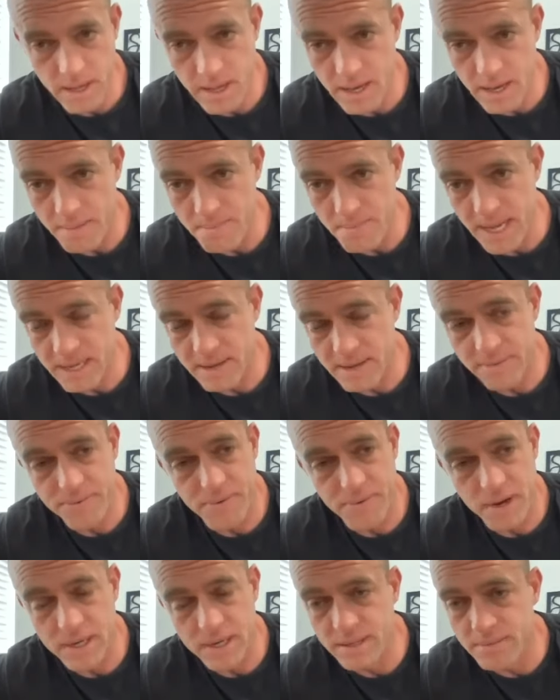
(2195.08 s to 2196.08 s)
and I make a
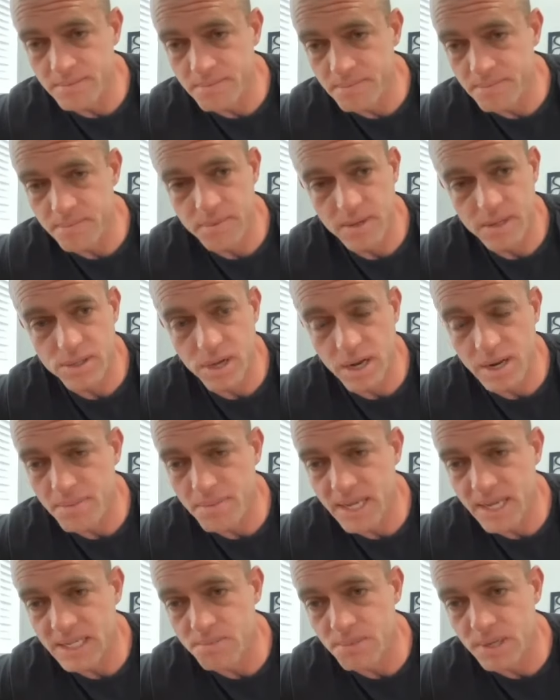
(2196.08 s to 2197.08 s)
fucking I try to
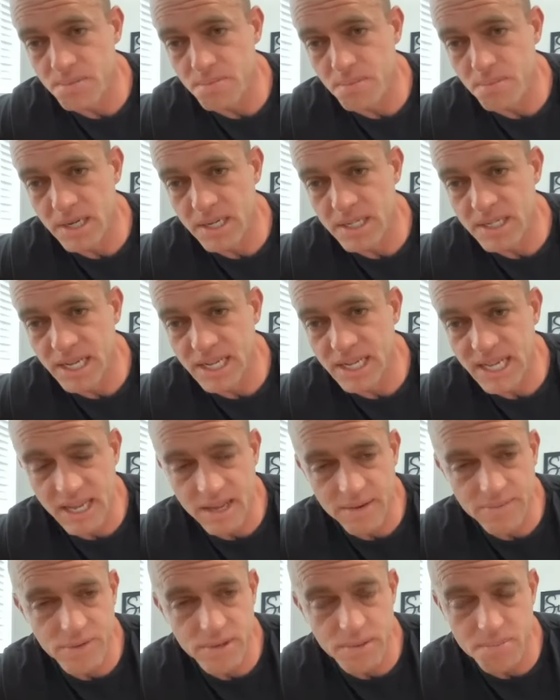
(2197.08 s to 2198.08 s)
make as much money as I
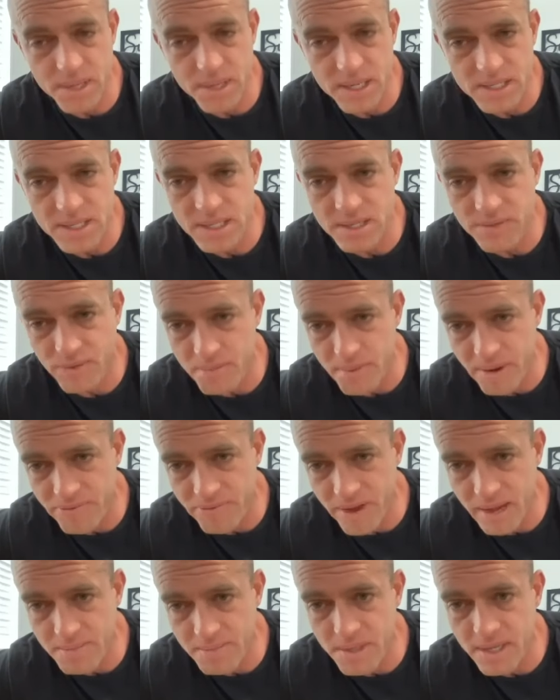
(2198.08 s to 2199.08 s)
can for the business for my
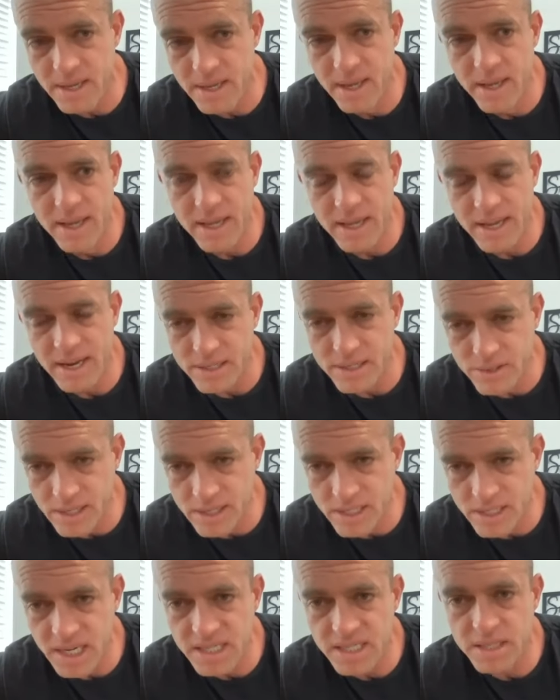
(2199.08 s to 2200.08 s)
family, and I try
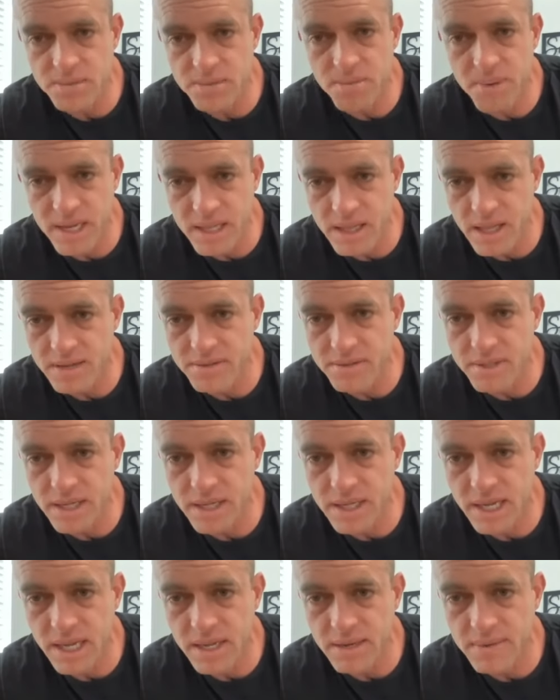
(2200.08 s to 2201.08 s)
to change as many lives as
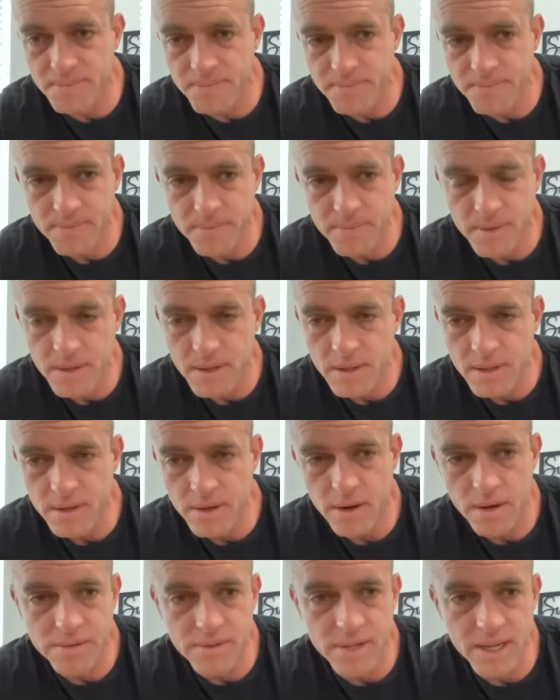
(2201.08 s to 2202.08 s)
I can
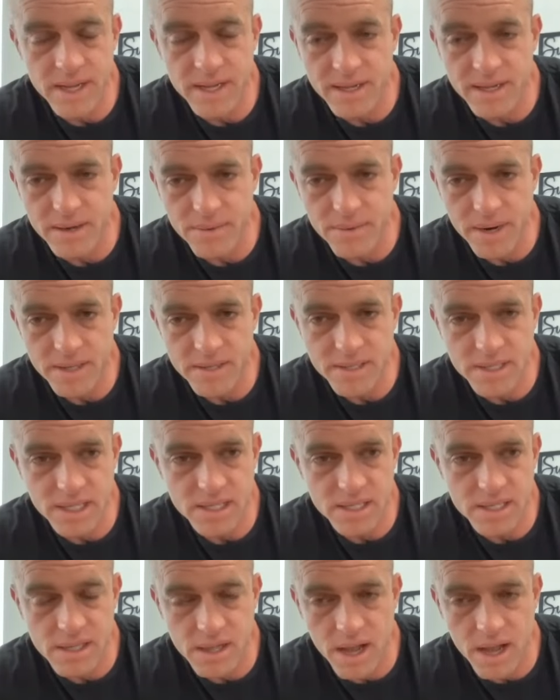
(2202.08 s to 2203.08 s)
all day. And around
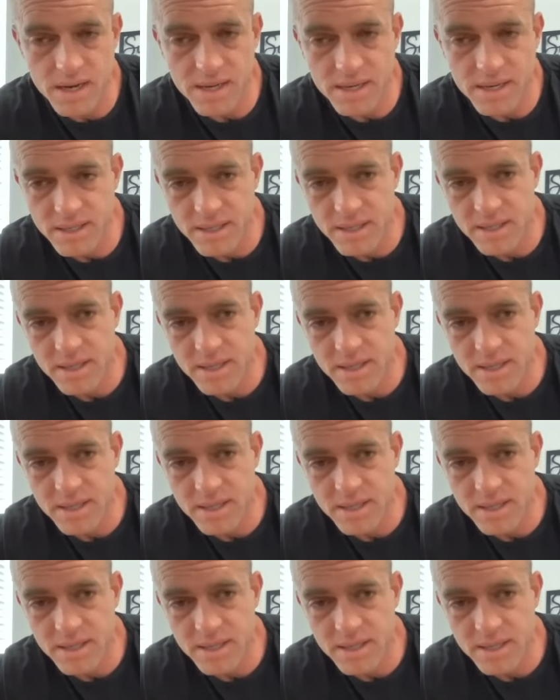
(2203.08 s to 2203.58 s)
six o'clock,